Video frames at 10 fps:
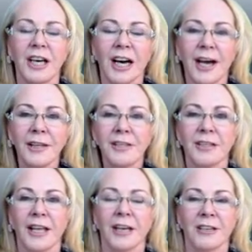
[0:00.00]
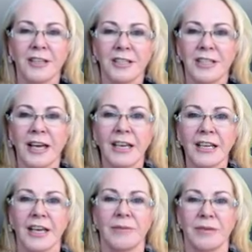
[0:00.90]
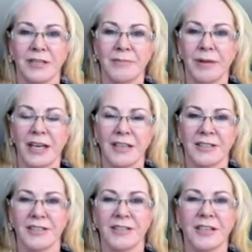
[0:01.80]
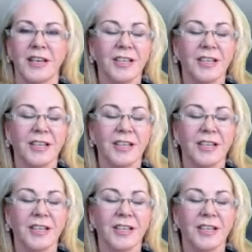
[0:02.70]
Other than that, on a day-to-day basis,